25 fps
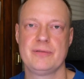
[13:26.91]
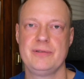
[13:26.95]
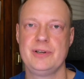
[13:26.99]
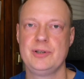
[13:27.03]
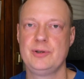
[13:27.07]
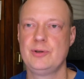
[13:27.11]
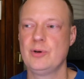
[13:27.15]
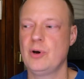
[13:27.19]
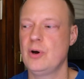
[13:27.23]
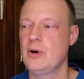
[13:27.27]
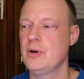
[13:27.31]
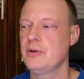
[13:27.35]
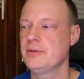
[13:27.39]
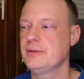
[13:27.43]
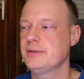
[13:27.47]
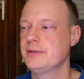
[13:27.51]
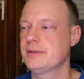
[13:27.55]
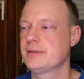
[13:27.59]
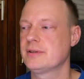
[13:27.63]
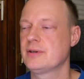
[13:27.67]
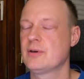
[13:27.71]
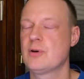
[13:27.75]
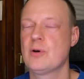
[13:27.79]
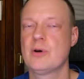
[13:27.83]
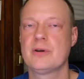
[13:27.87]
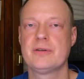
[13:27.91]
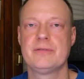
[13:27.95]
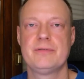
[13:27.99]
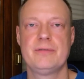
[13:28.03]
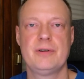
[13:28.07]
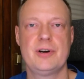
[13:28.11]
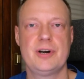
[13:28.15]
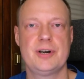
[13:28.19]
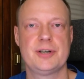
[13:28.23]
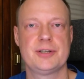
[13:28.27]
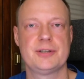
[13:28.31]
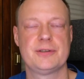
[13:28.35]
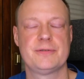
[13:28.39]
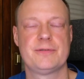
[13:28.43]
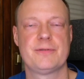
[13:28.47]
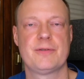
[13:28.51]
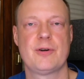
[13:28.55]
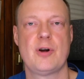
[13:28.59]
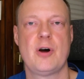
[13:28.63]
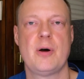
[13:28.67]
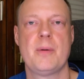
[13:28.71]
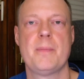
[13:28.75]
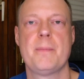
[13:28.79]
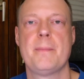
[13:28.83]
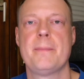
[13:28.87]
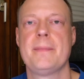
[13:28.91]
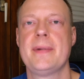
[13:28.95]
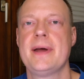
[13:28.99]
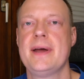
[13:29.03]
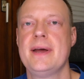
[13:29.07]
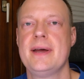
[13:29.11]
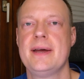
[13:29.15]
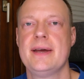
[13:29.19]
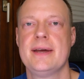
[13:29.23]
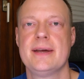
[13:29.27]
We don't convert from